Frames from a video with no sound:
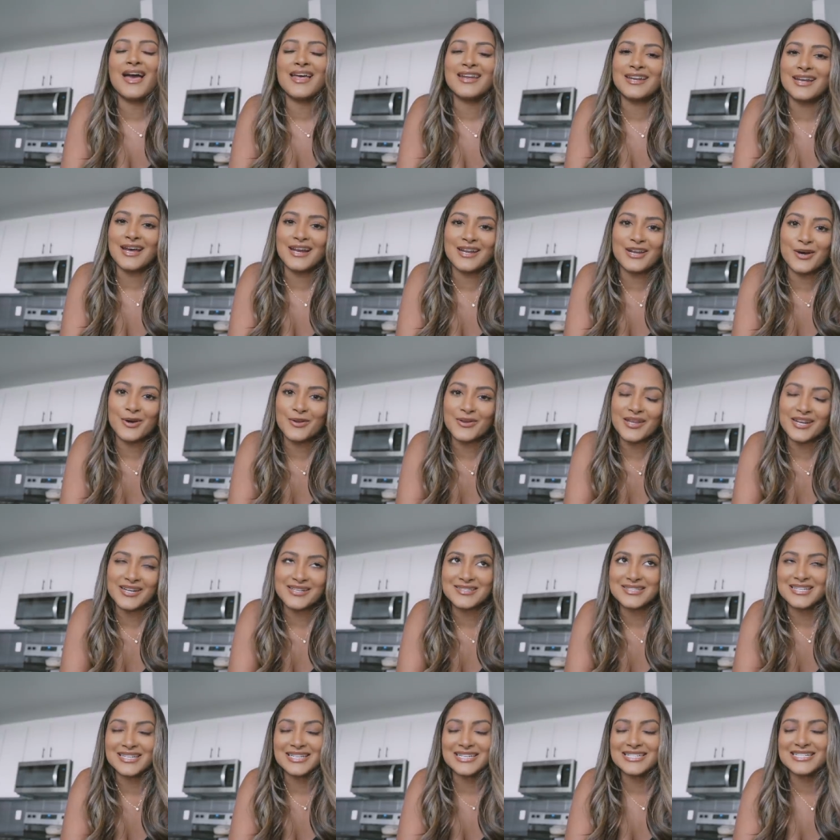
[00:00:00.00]
And I know that
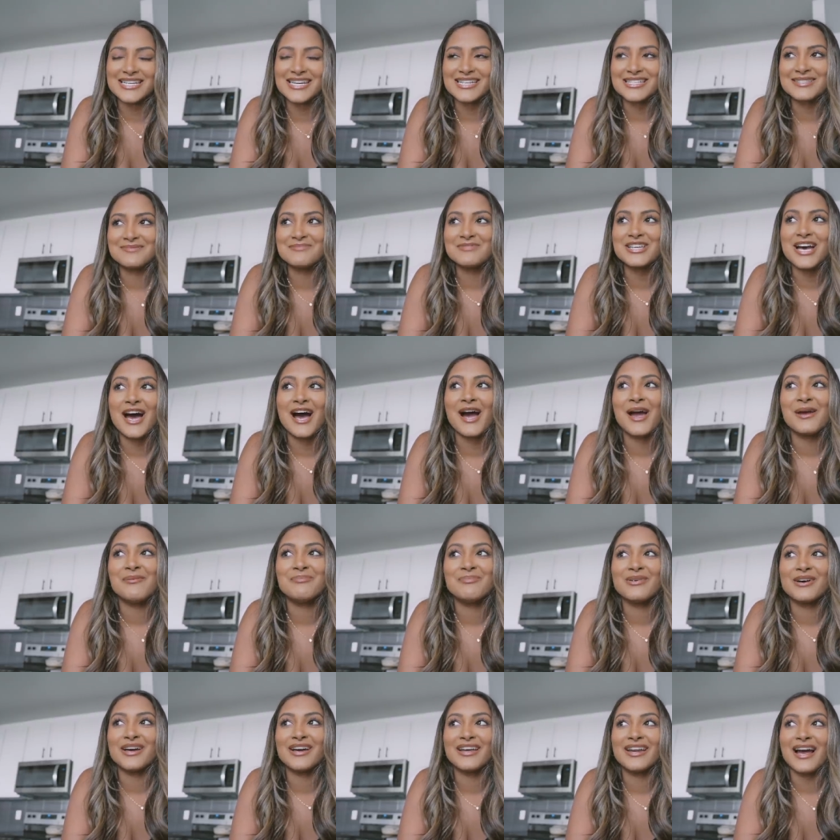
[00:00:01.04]
it's gonna take some time,
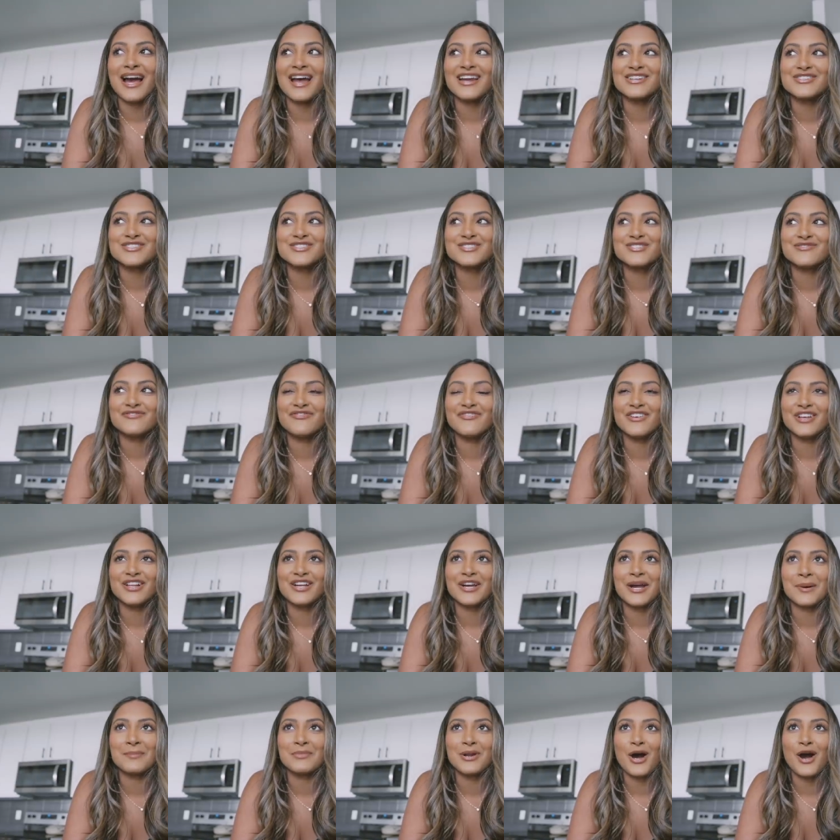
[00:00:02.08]
but I just feel
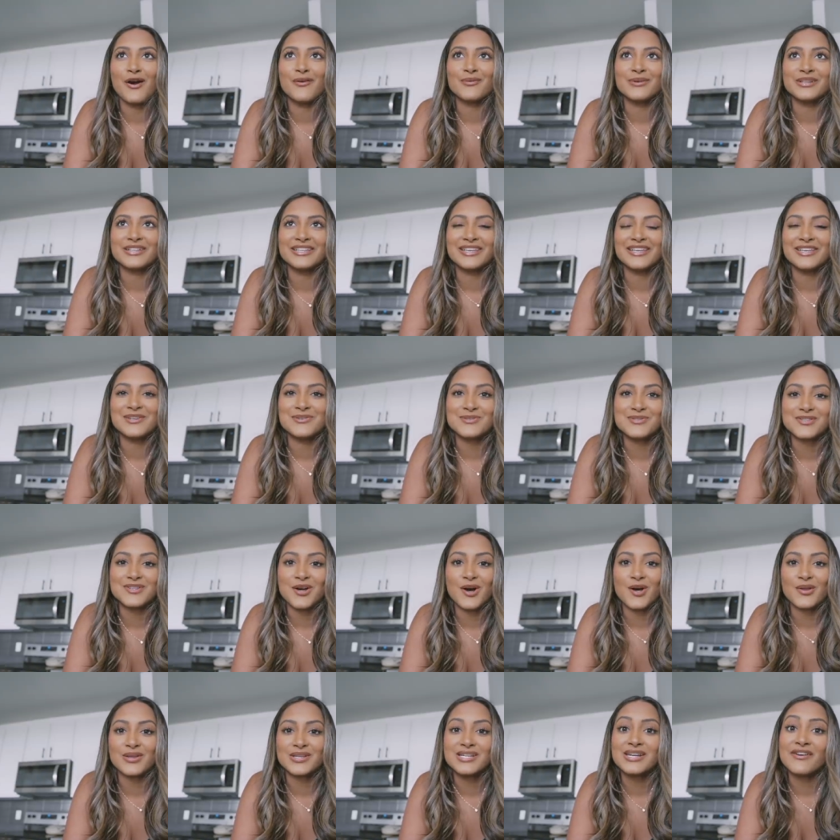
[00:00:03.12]
like I'm not really used to
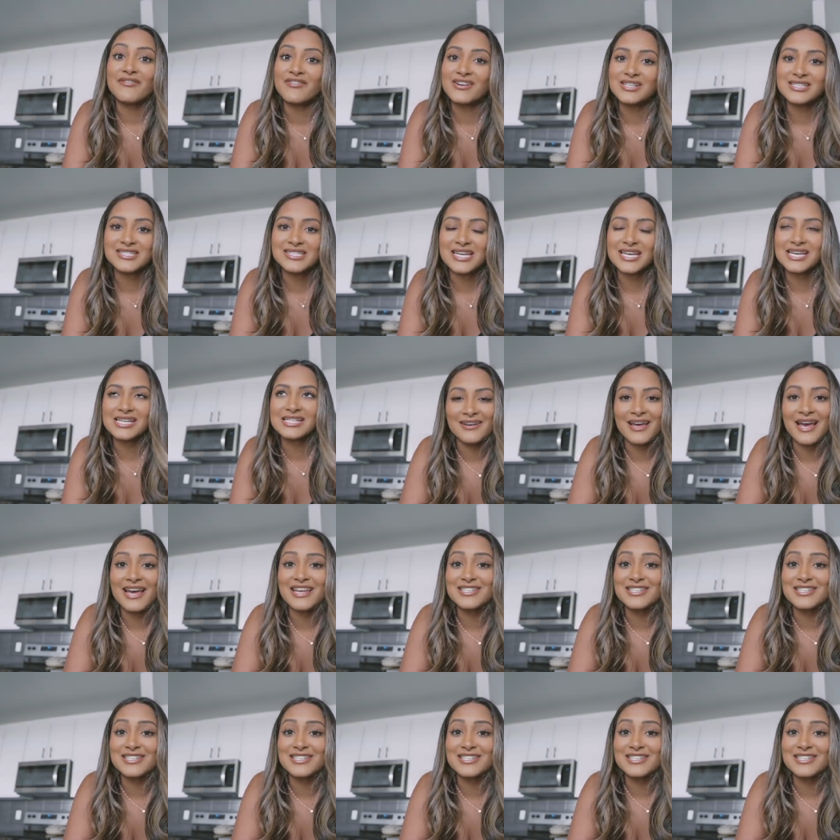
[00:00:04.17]
all the differences.